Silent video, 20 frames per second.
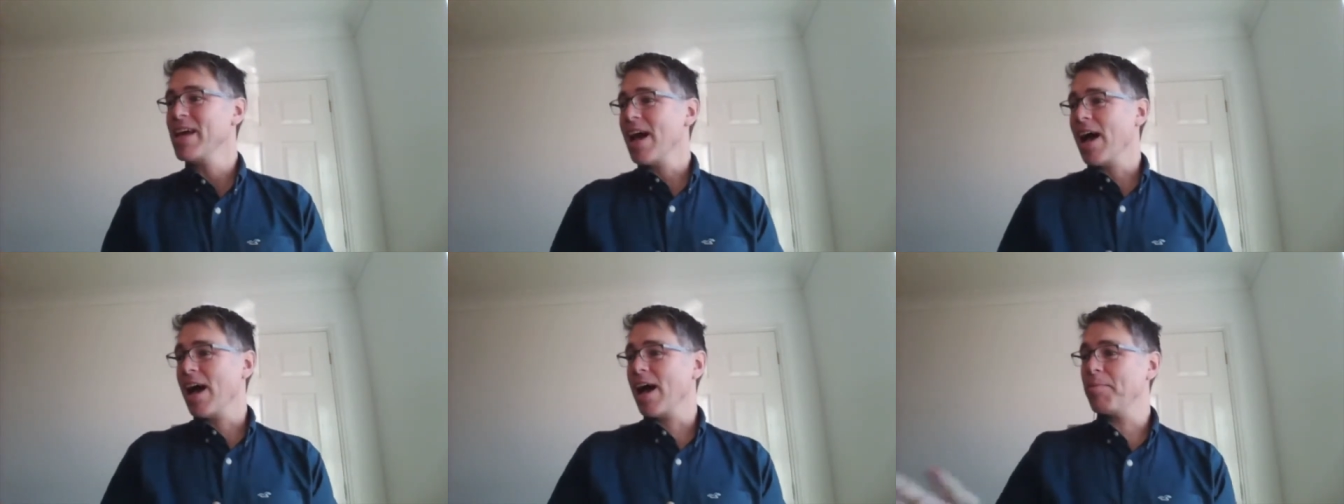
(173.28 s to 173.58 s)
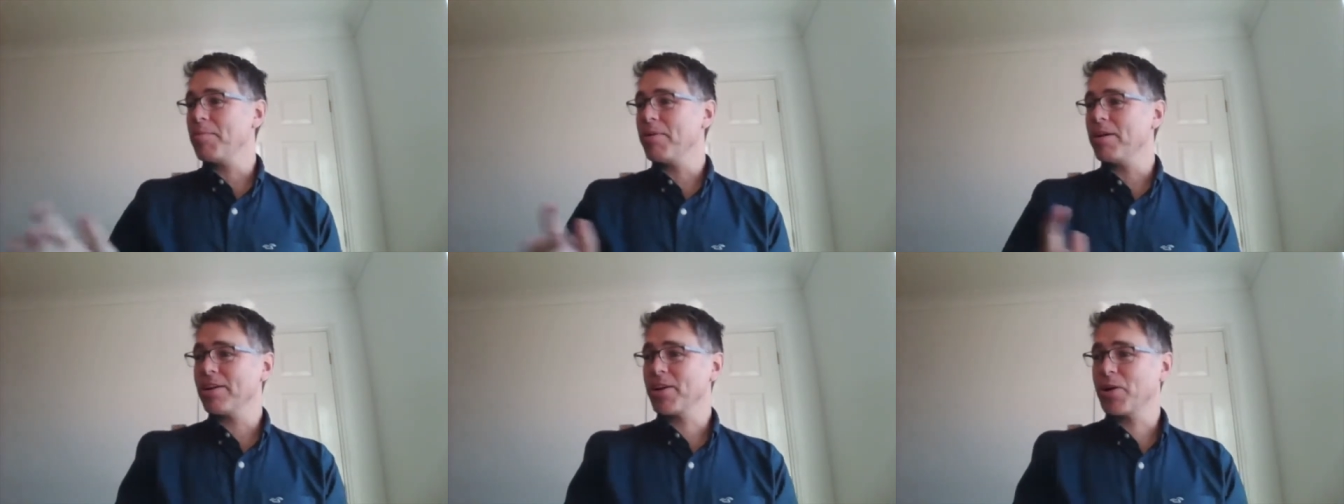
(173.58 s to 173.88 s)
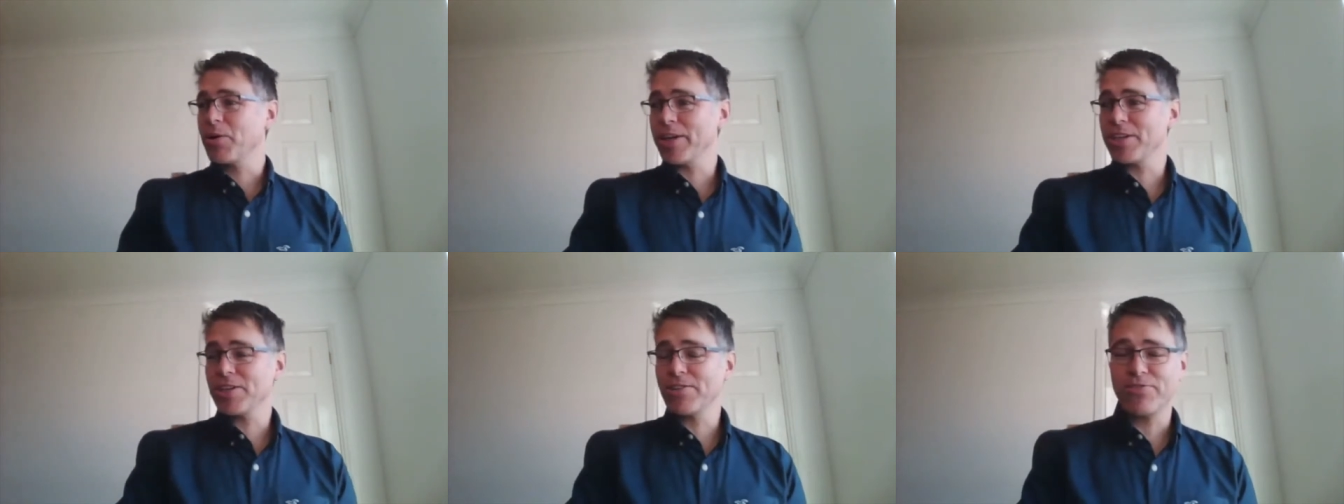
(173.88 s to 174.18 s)
Um,
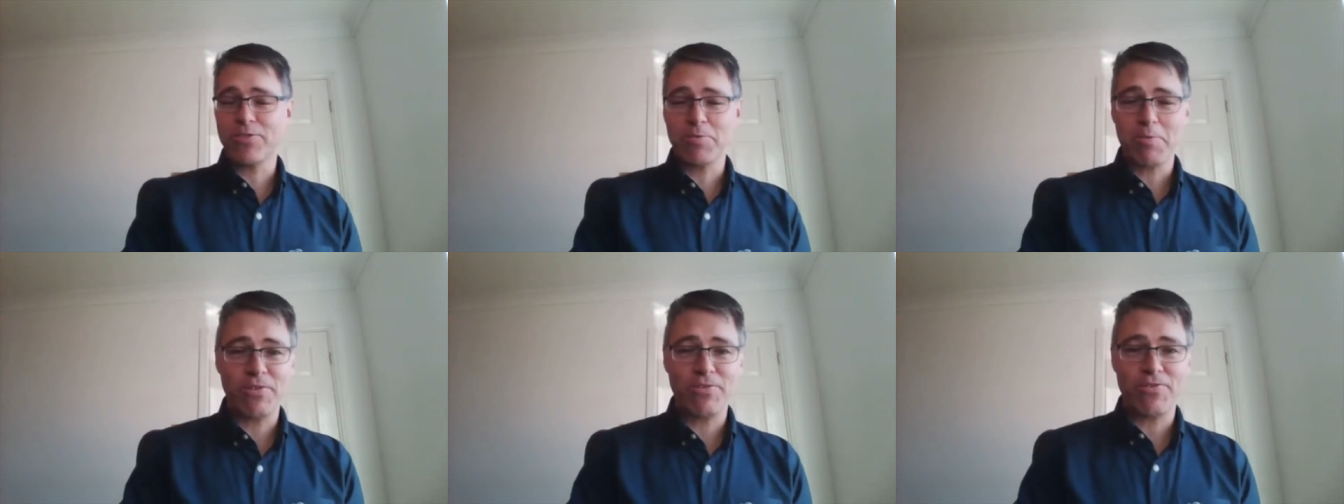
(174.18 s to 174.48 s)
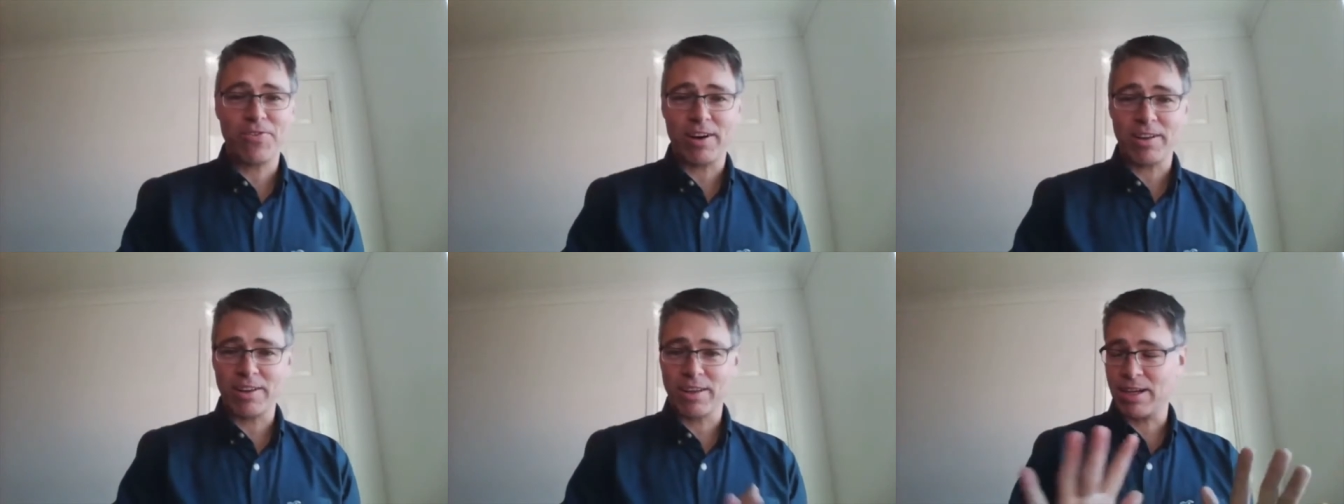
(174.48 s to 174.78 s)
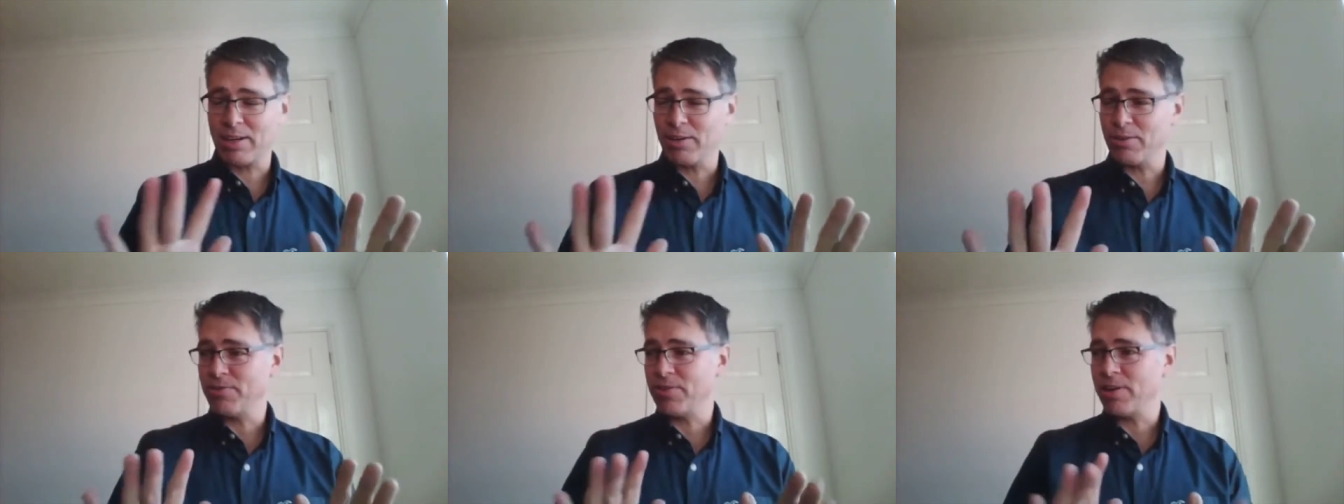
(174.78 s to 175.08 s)
question from my father.
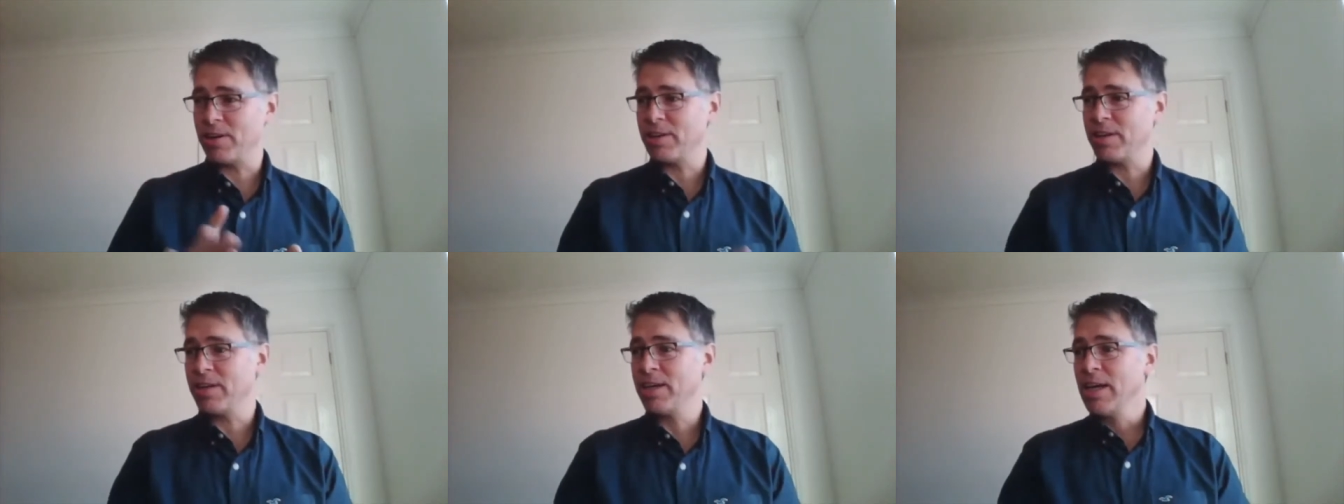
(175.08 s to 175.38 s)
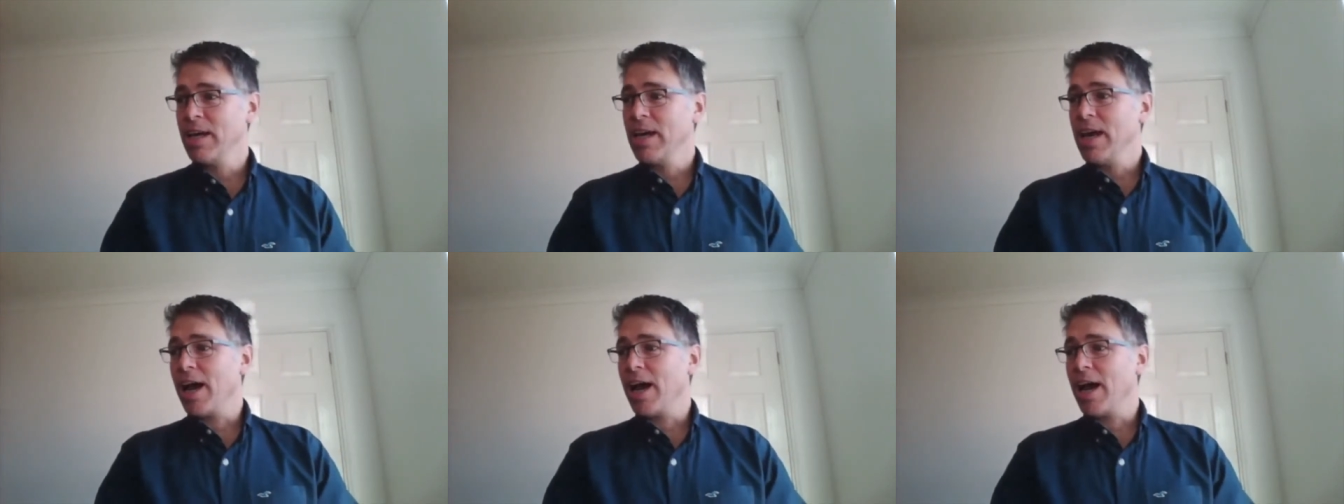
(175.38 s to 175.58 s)
Hello, father.